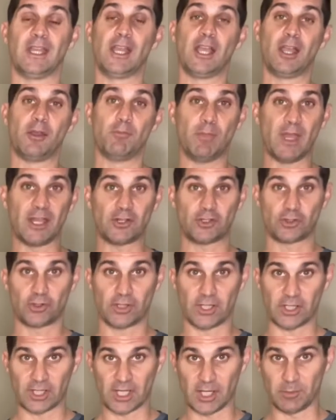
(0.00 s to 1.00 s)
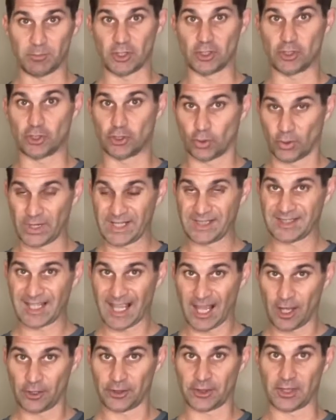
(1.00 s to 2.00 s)
Make sure you keep the joints
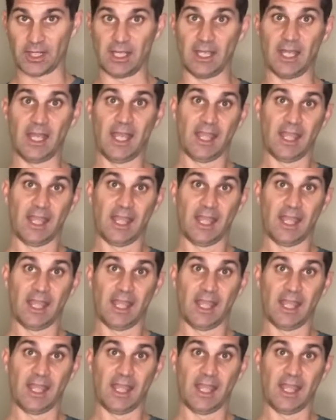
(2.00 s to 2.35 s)
healthy.